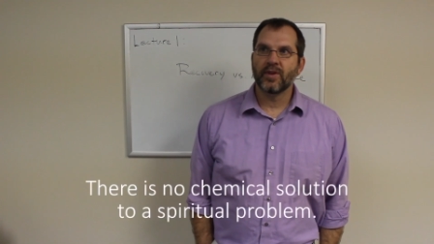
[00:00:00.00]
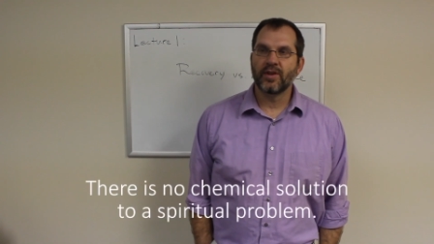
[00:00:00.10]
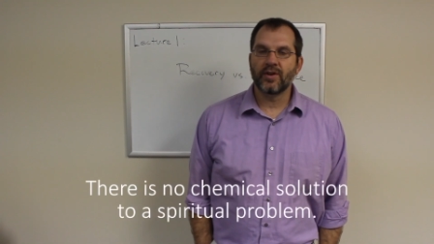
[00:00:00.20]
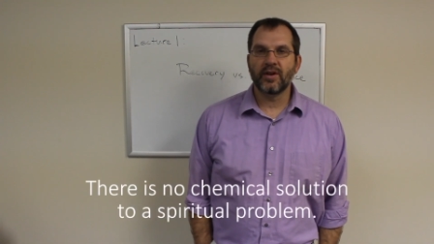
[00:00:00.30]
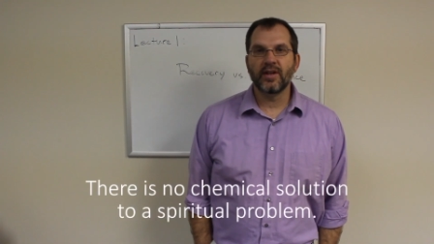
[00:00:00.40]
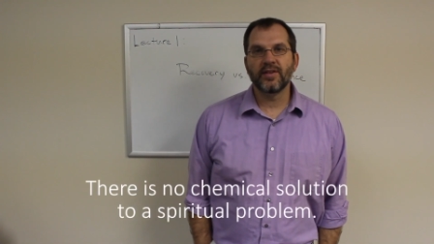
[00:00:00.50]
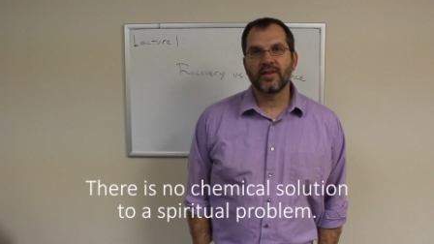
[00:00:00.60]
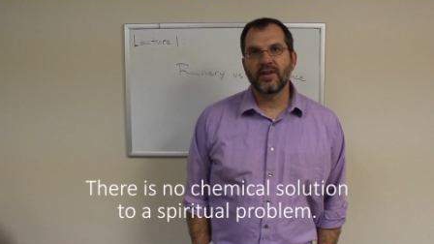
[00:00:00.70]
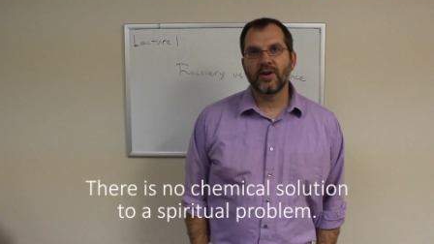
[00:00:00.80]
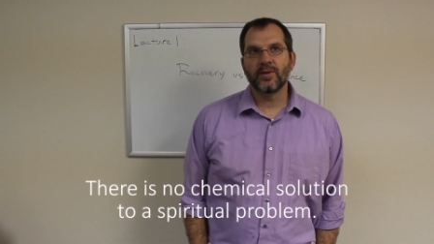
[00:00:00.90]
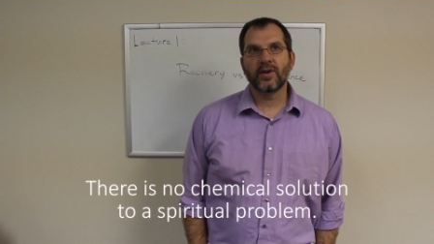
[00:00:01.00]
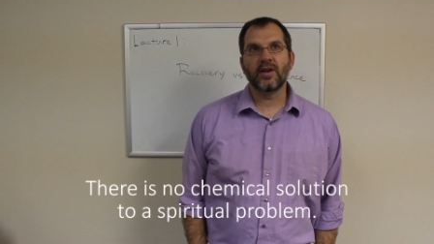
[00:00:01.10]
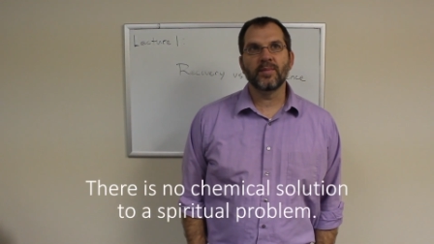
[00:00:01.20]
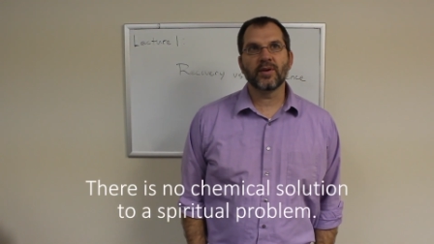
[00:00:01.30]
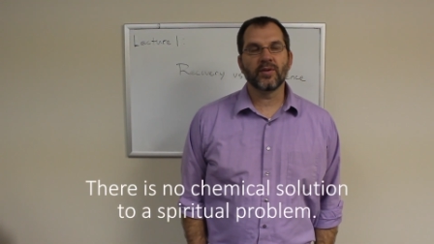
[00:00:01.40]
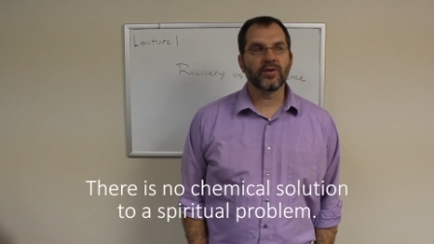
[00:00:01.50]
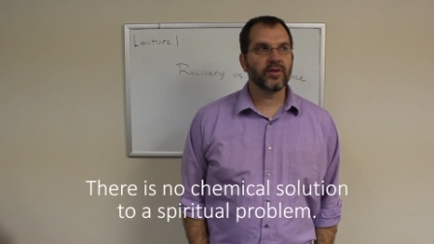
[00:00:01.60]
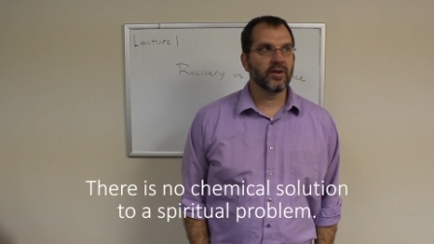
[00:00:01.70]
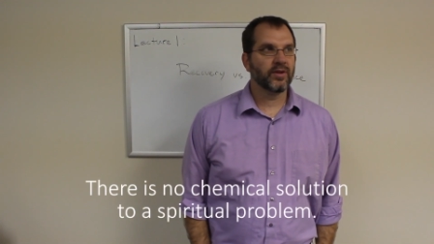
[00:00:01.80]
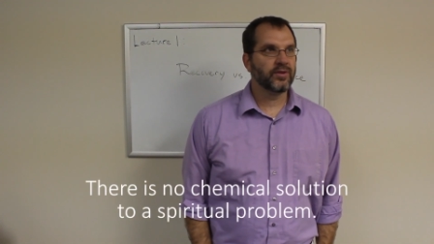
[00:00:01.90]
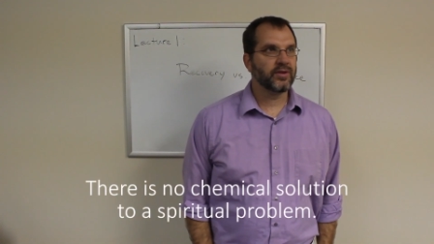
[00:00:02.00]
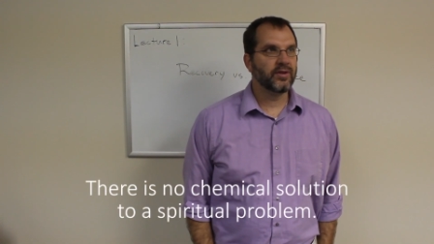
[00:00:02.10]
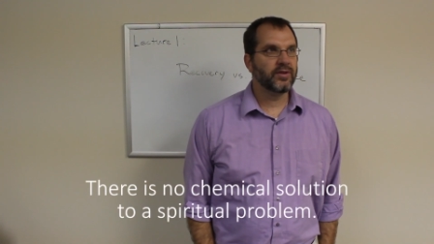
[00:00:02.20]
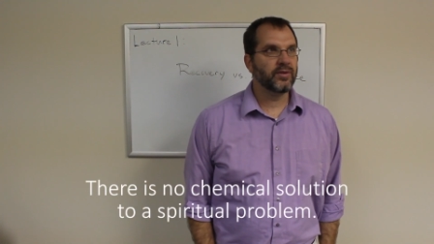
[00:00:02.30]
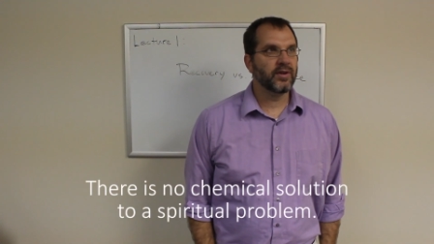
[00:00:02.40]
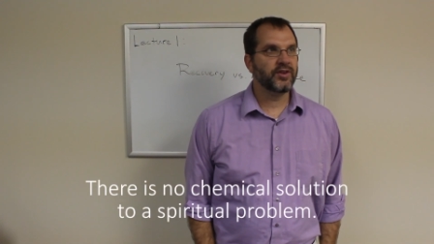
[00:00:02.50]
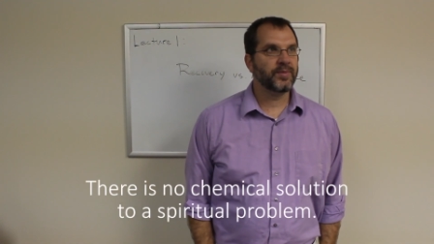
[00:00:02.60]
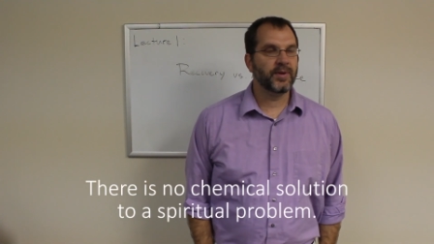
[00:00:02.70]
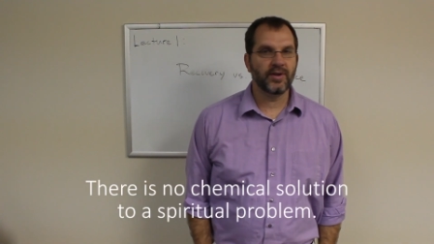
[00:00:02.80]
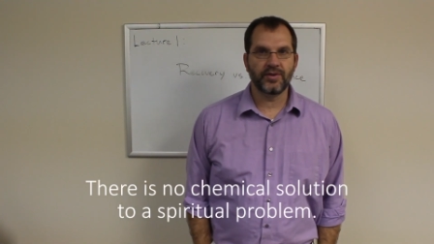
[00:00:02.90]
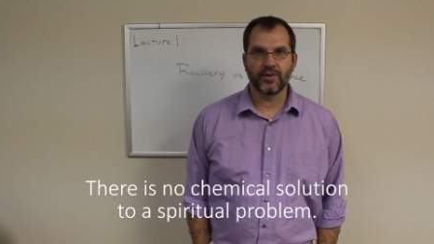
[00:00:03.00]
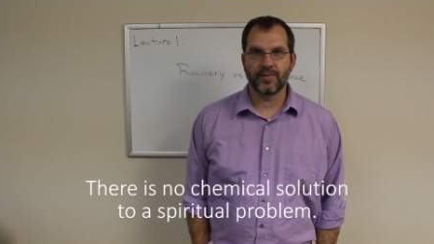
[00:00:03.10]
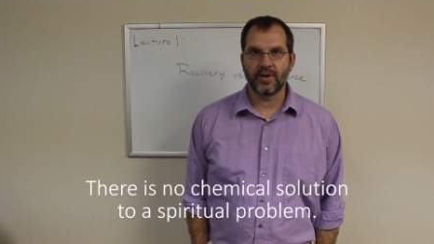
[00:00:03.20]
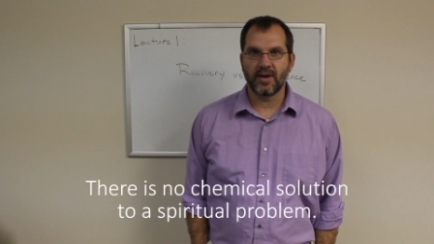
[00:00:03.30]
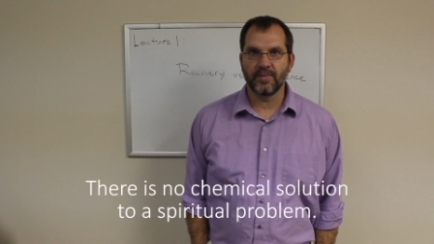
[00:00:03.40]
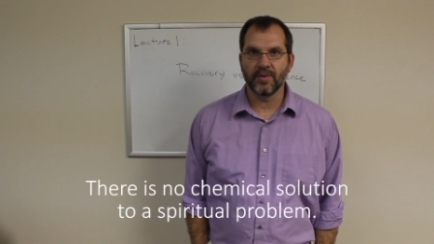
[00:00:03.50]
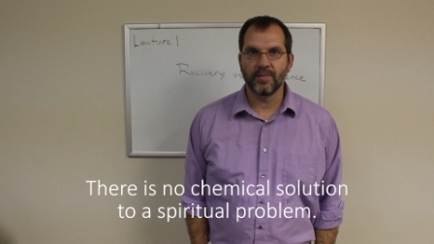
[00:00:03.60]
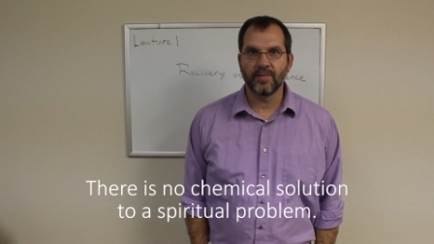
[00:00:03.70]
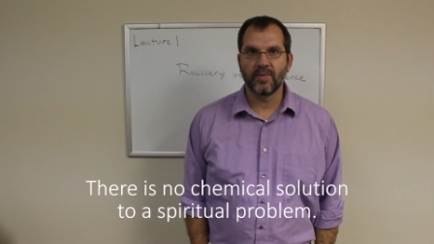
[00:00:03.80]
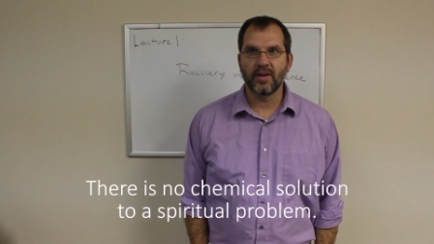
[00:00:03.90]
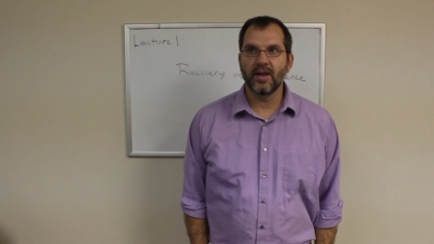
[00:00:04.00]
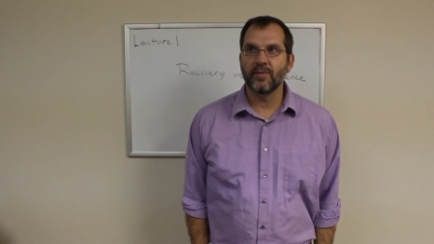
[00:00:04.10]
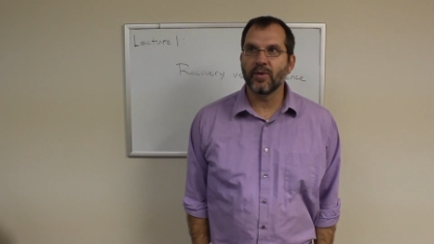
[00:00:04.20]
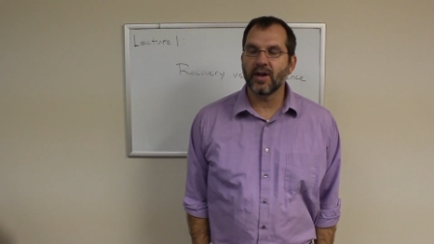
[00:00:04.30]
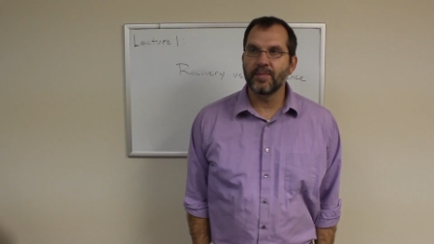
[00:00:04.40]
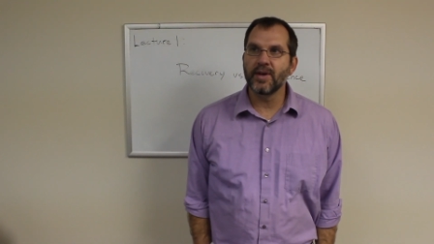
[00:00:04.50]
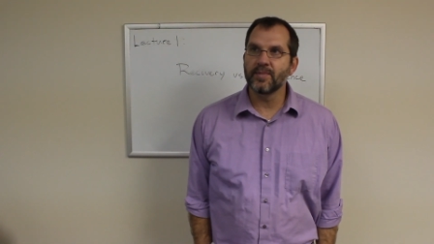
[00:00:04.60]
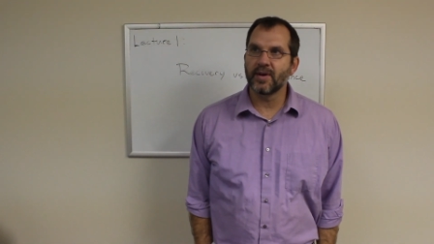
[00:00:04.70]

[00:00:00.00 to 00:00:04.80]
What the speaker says: there is no chemical solution to a spiritual problem. And what I mean